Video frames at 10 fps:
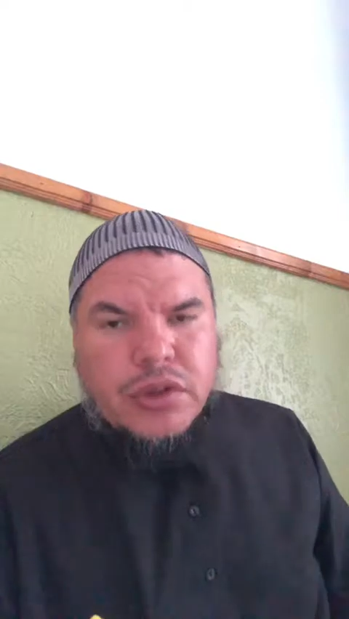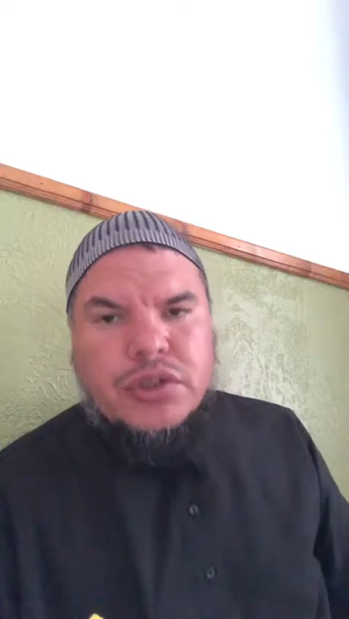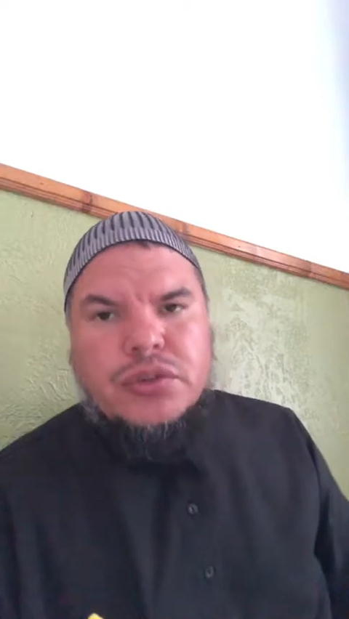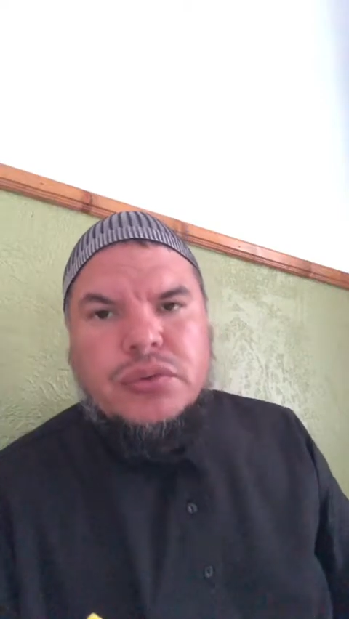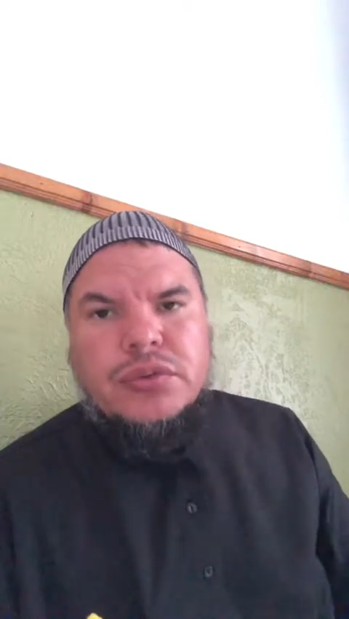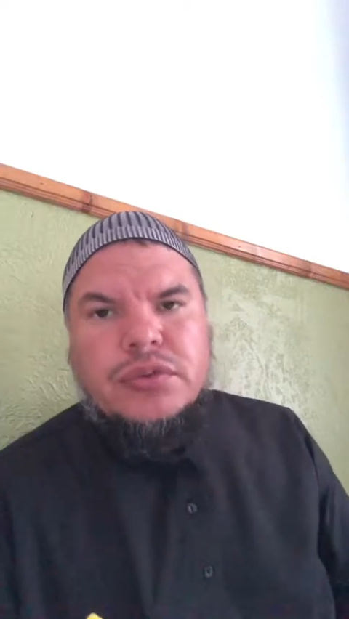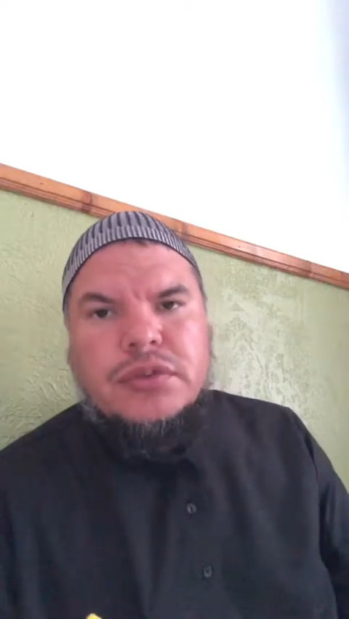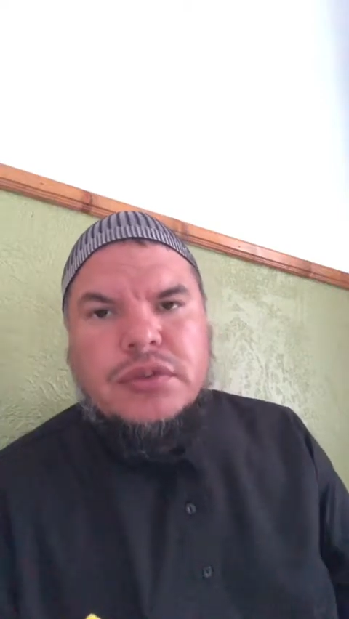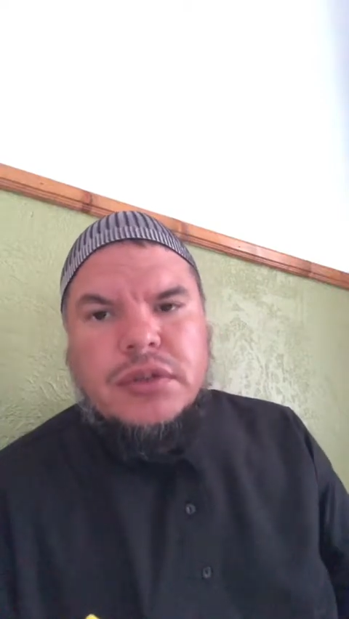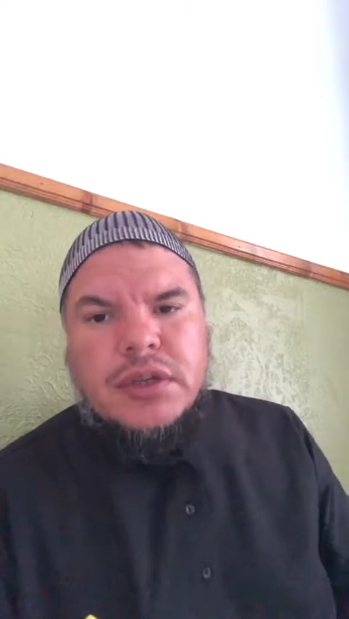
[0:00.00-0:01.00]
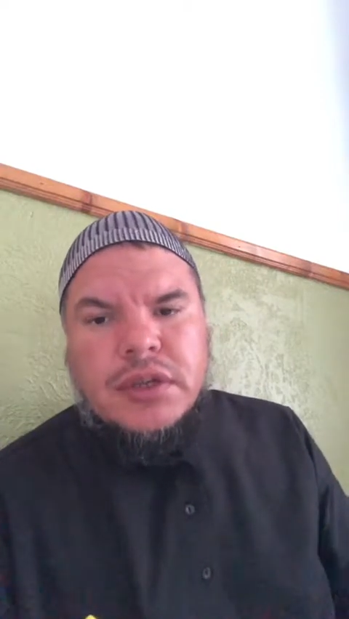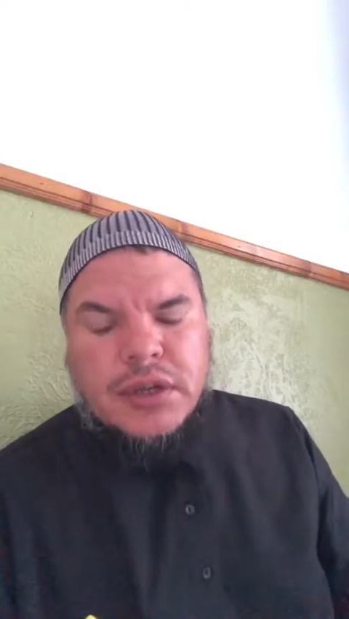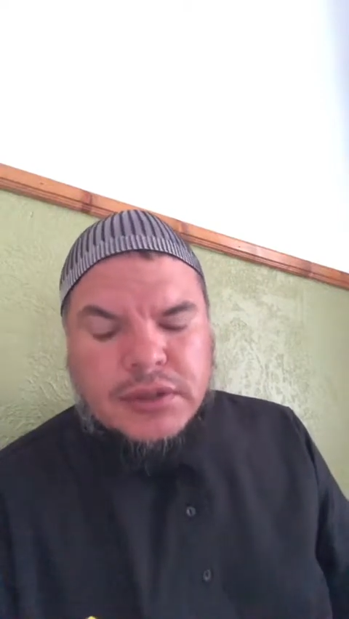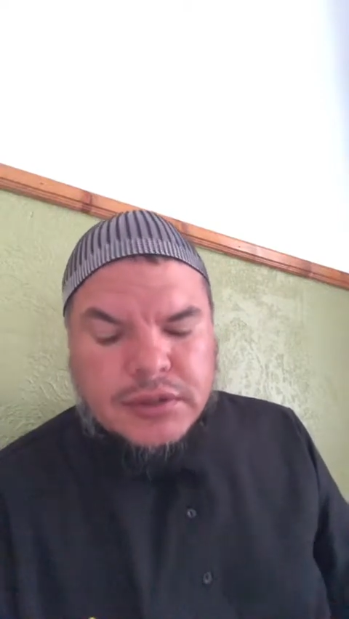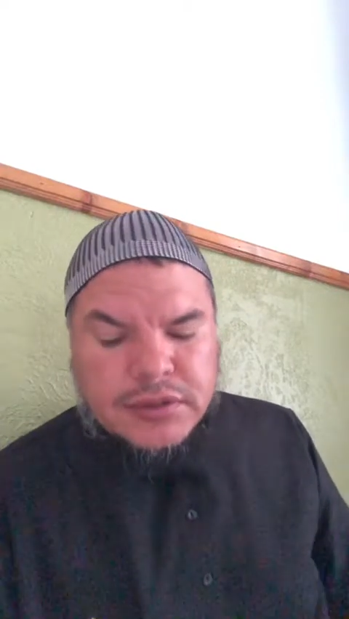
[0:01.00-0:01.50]
are used in
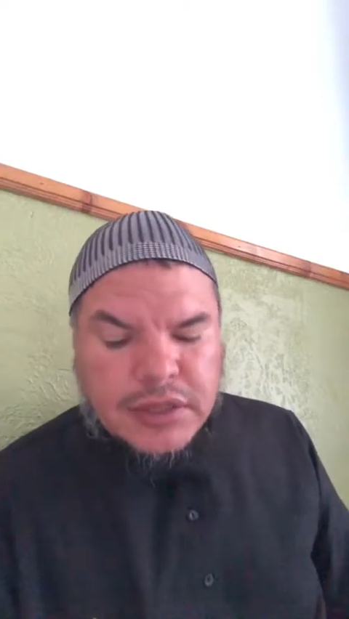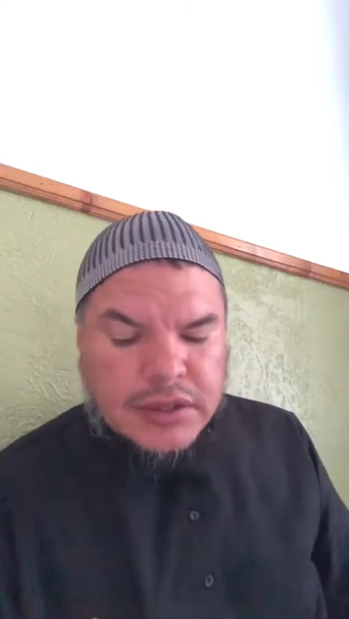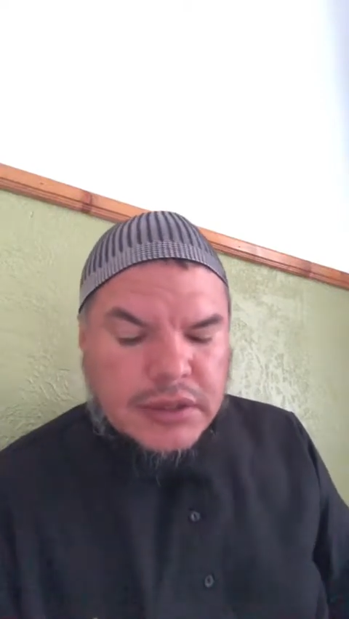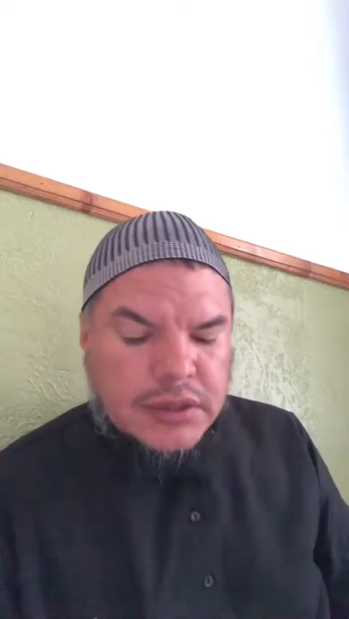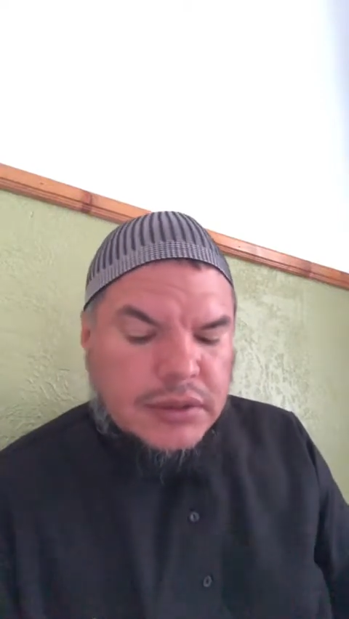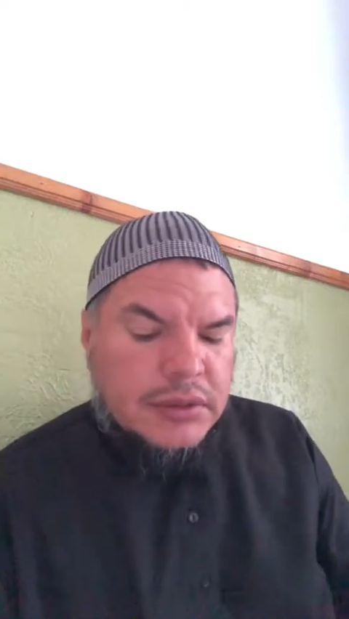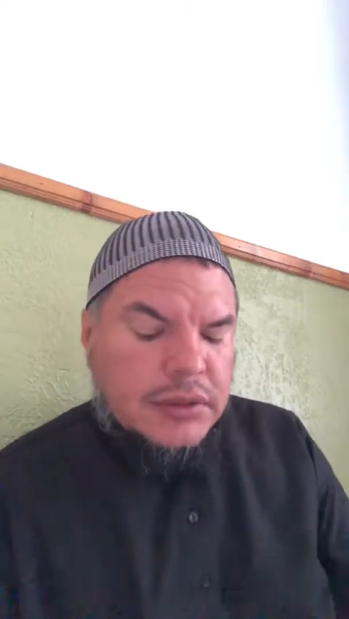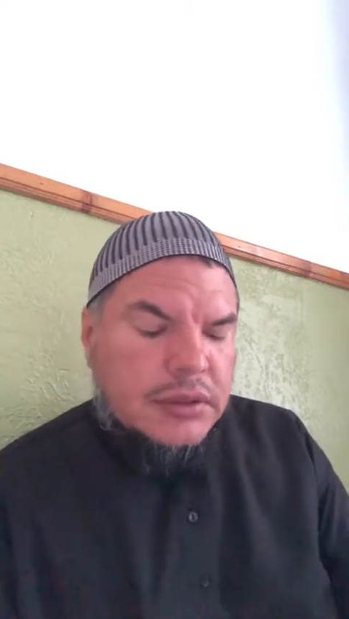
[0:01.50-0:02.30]
understanding